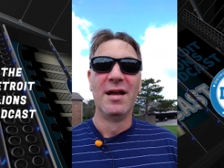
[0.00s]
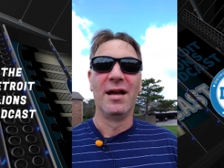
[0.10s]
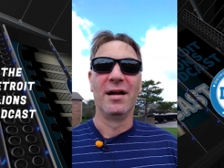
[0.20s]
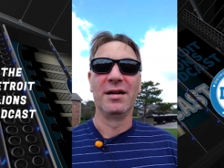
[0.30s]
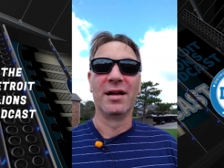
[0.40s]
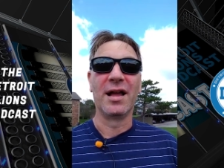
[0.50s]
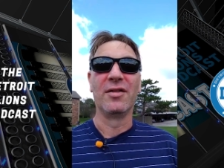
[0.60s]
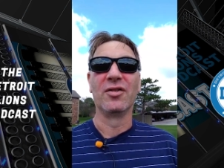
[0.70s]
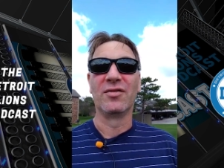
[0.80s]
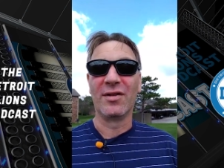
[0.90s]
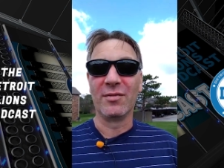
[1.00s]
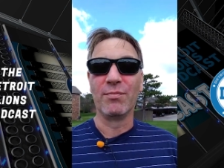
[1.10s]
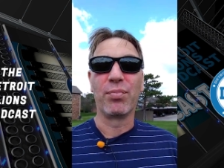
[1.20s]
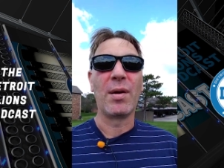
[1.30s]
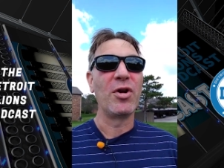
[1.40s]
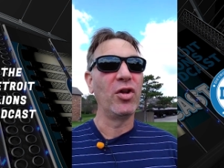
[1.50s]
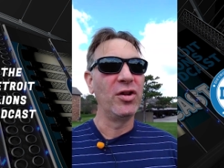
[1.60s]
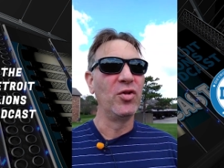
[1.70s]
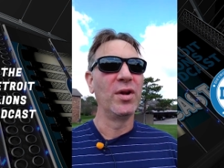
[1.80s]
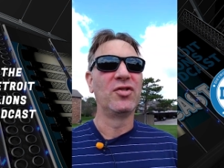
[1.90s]
Again, they're primarily
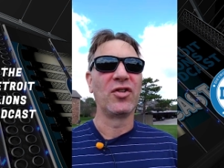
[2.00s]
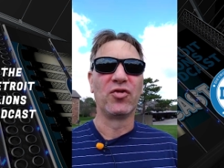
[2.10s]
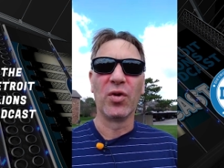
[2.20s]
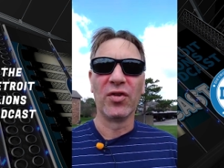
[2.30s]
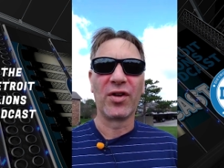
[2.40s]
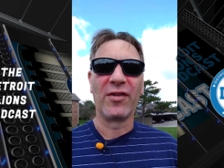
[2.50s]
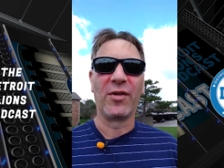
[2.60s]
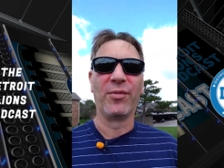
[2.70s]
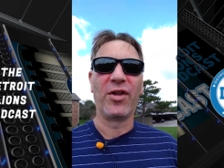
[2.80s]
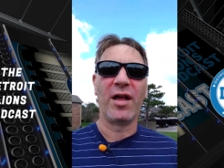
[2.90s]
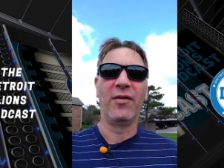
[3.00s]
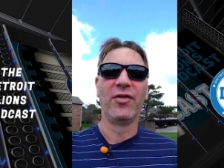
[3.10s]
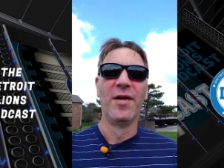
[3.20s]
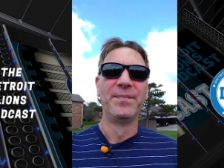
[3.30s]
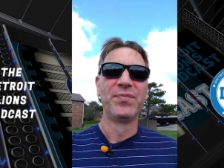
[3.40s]
doing just drills against themselves,